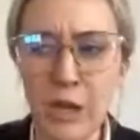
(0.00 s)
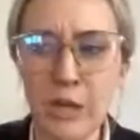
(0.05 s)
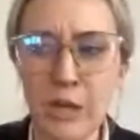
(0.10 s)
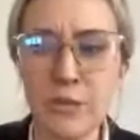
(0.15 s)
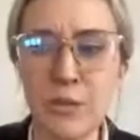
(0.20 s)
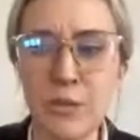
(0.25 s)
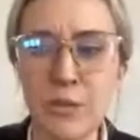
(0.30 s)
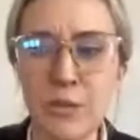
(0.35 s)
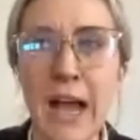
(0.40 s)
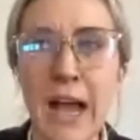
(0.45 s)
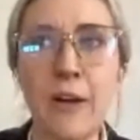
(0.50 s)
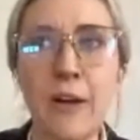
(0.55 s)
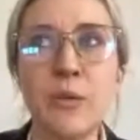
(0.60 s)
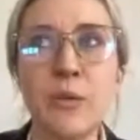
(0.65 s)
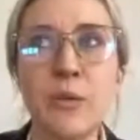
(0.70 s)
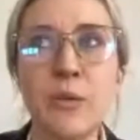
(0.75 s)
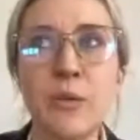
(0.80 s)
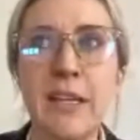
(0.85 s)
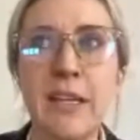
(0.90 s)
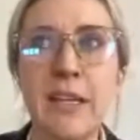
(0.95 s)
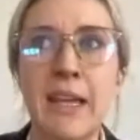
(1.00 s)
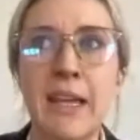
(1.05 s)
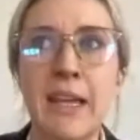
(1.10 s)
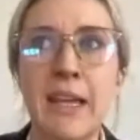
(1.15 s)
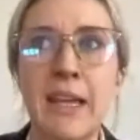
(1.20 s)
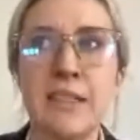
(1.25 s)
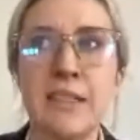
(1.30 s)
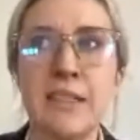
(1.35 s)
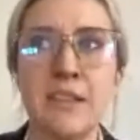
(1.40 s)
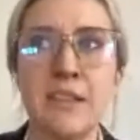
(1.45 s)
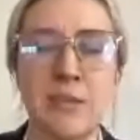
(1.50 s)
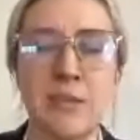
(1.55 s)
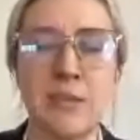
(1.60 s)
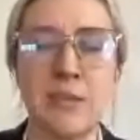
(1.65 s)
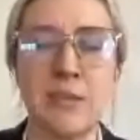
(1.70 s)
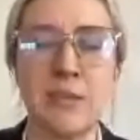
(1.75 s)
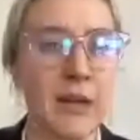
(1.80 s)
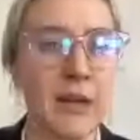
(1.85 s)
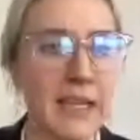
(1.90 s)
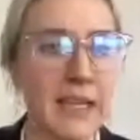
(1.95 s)
So how do we get
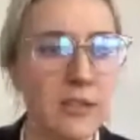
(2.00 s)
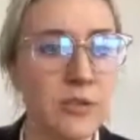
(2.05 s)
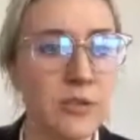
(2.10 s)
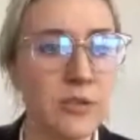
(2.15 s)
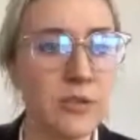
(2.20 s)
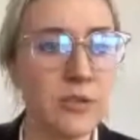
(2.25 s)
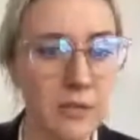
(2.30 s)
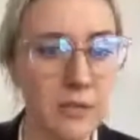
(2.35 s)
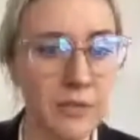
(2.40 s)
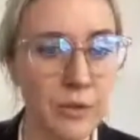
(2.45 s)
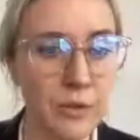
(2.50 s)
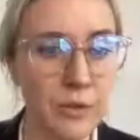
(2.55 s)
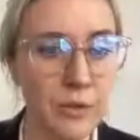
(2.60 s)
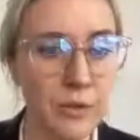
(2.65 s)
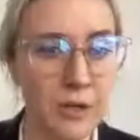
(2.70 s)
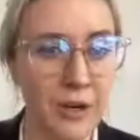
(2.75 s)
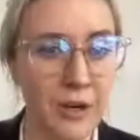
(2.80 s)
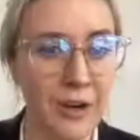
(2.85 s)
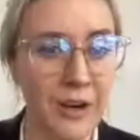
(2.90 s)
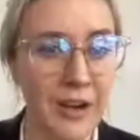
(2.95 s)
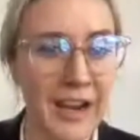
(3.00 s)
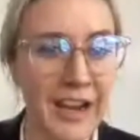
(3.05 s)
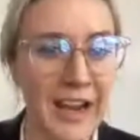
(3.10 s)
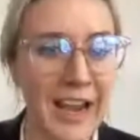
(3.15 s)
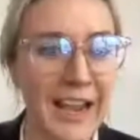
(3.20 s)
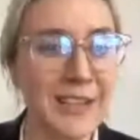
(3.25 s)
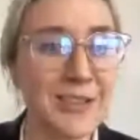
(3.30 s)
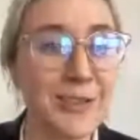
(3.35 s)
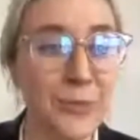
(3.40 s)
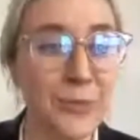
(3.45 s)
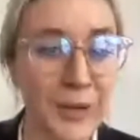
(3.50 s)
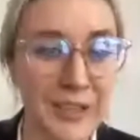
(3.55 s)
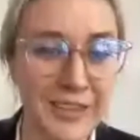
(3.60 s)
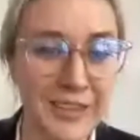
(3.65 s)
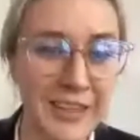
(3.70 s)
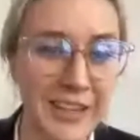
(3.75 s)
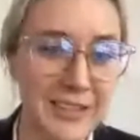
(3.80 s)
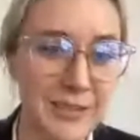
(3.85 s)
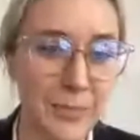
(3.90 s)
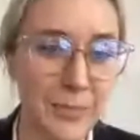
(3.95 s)
smart into the future as
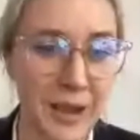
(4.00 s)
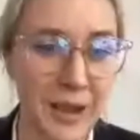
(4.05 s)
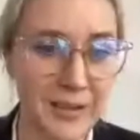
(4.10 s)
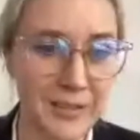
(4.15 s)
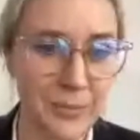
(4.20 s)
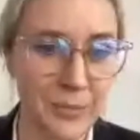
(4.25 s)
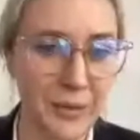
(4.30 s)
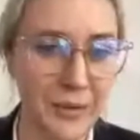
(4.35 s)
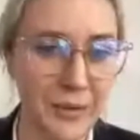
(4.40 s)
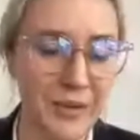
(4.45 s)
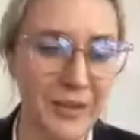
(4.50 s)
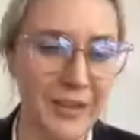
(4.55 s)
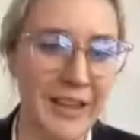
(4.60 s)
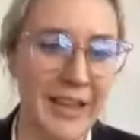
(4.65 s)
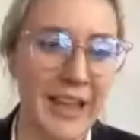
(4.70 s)
quickly as possible?